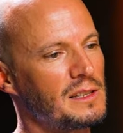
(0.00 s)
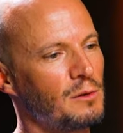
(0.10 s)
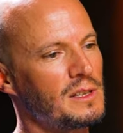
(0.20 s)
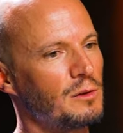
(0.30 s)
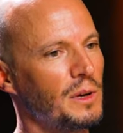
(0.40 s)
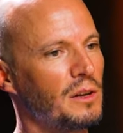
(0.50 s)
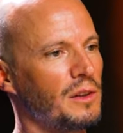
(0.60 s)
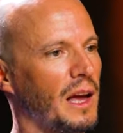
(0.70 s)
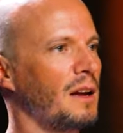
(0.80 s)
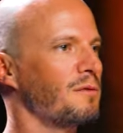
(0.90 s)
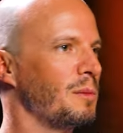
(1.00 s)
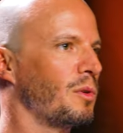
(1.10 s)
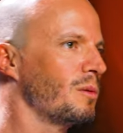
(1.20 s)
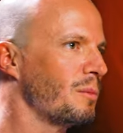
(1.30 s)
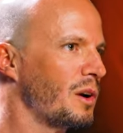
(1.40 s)
it's also we don't have
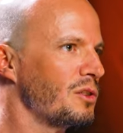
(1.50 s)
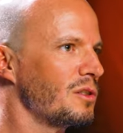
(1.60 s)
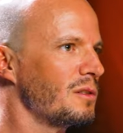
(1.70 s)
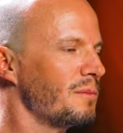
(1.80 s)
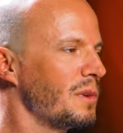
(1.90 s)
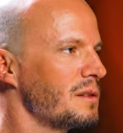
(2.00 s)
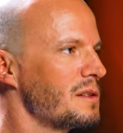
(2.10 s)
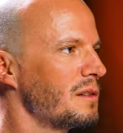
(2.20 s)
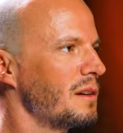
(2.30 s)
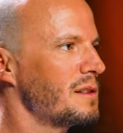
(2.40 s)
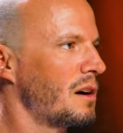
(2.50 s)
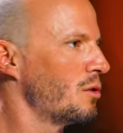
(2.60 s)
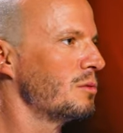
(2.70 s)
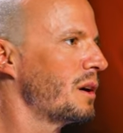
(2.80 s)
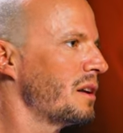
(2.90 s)
deployment pressure because it's our
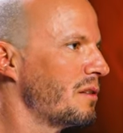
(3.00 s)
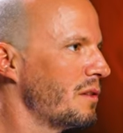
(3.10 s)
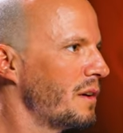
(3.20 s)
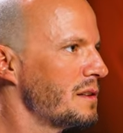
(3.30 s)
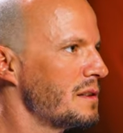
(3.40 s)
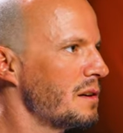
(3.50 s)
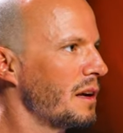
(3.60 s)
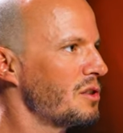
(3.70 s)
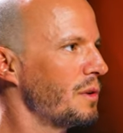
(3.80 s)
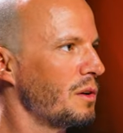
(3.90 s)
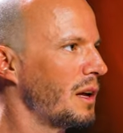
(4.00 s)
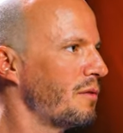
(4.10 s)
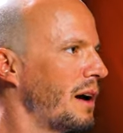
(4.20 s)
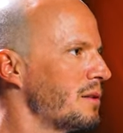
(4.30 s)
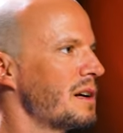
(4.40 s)
own money that we invest. It's not yes. actually we don't
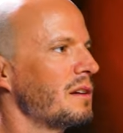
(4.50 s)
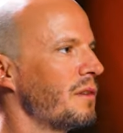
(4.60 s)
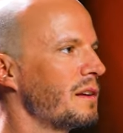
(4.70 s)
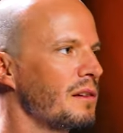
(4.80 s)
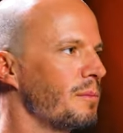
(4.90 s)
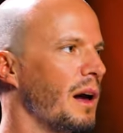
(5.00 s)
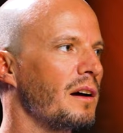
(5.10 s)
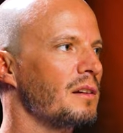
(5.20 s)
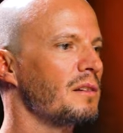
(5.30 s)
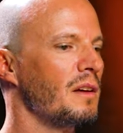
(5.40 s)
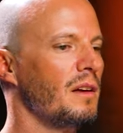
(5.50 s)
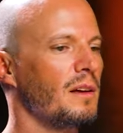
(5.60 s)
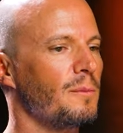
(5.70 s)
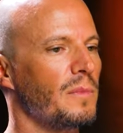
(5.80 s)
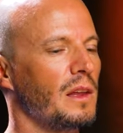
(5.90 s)
have outside investors behind us.
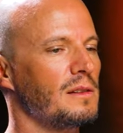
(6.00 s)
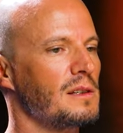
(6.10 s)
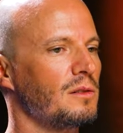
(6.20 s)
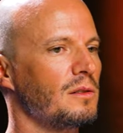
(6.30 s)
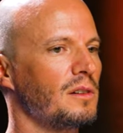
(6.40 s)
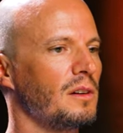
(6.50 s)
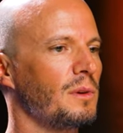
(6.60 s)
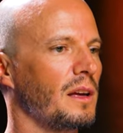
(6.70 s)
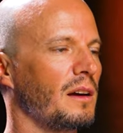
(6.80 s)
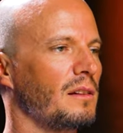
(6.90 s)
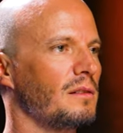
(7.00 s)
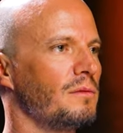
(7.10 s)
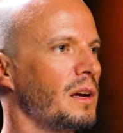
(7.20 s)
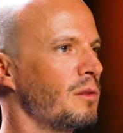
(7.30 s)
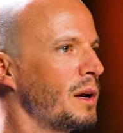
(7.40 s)
And so you know we can
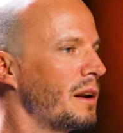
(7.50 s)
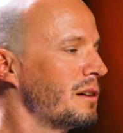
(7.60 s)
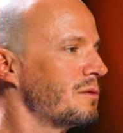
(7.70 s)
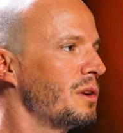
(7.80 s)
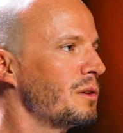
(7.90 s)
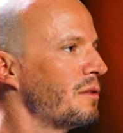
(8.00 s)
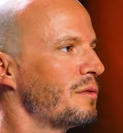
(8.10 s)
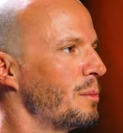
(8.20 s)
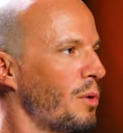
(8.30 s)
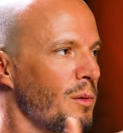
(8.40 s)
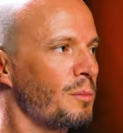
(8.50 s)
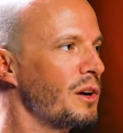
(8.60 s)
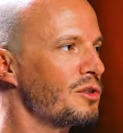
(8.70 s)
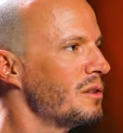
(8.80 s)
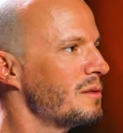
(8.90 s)
we can wait it out. We don't have deployment
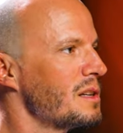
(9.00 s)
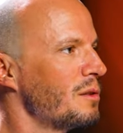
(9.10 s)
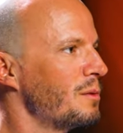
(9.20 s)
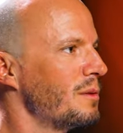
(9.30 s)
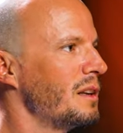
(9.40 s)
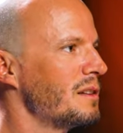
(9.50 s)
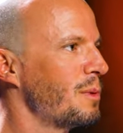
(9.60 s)
pressure. So in